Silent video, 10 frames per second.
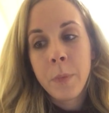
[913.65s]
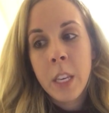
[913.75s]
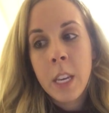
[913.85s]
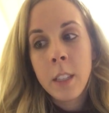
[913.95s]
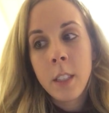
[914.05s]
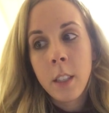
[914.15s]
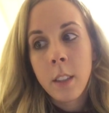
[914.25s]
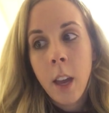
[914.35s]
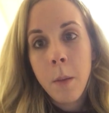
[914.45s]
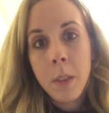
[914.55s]
the
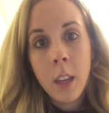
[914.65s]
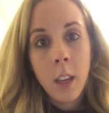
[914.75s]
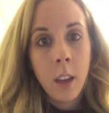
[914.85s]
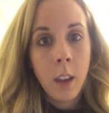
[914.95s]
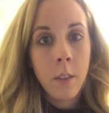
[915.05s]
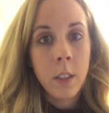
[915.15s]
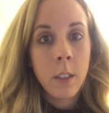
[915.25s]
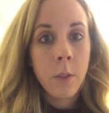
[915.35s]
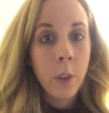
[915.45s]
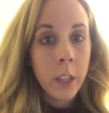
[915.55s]
instance I'm thinking of
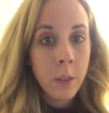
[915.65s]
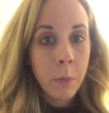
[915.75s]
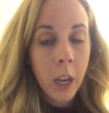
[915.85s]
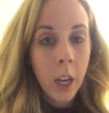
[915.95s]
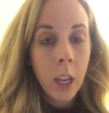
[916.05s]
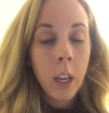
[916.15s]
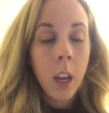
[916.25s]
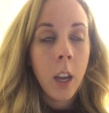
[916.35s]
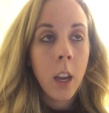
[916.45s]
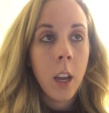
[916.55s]
is a friend of mine
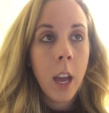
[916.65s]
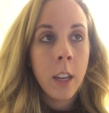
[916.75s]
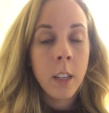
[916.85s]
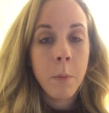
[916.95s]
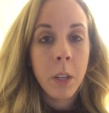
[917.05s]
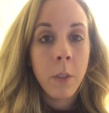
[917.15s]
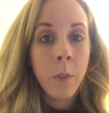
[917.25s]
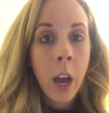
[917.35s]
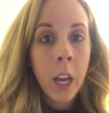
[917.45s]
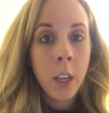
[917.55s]
ended up at a
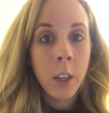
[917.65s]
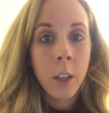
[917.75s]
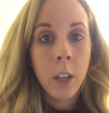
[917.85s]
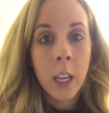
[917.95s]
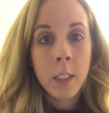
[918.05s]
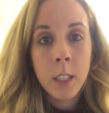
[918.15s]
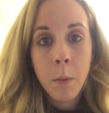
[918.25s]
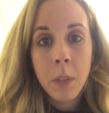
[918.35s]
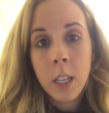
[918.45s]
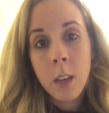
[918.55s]
fire, and
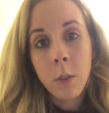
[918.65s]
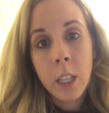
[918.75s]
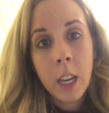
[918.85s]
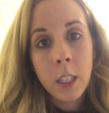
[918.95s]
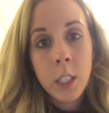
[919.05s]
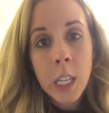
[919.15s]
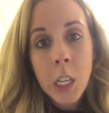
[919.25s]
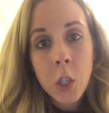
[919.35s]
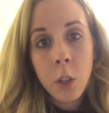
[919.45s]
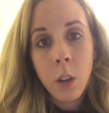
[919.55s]
somebody only had a
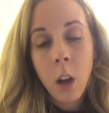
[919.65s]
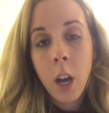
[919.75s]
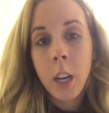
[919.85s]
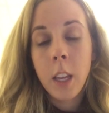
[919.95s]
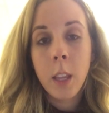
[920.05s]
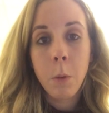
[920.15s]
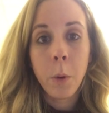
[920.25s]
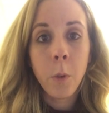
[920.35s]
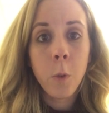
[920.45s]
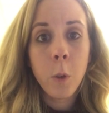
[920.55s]
t-shirt on and they
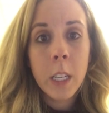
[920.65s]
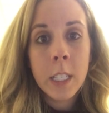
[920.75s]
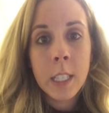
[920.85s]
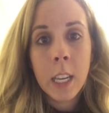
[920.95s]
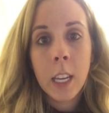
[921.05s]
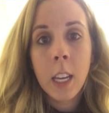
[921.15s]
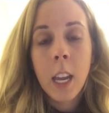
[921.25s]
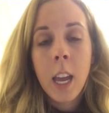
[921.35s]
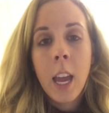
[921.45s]
were freezing,